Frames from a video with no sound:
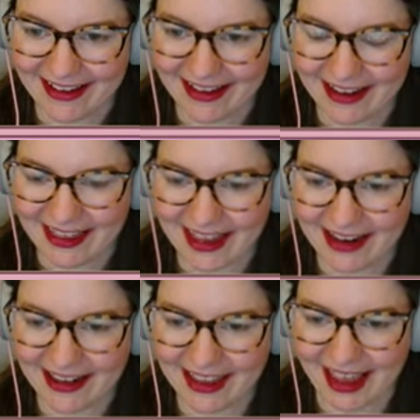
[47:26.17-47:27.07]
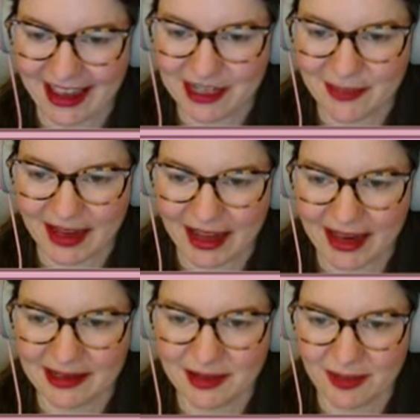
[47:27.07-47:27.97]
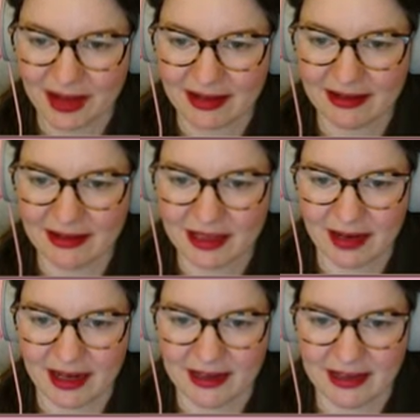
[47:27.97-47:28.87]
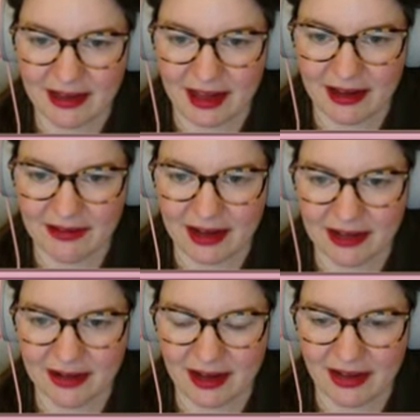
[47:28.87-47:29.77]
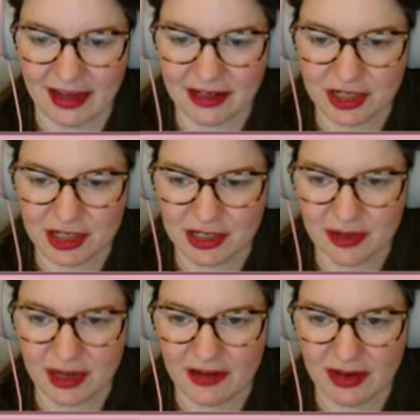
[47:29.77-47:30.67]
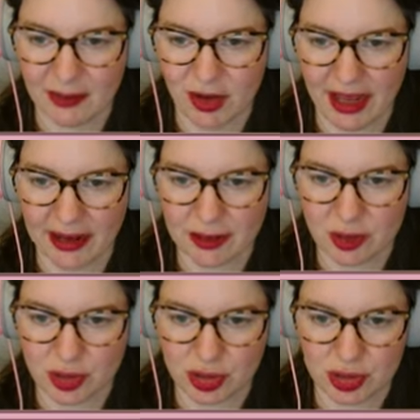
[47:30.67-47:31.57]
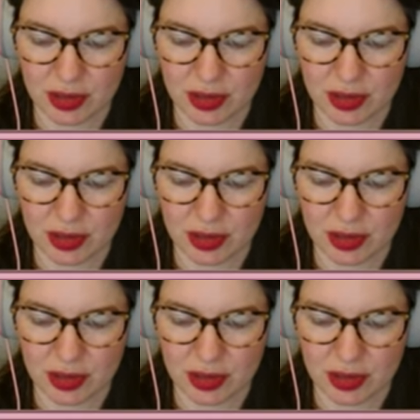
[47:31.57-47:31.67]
And then the hedge behind as well. Do I still have... I don't have hedge. Do I have any more hedge?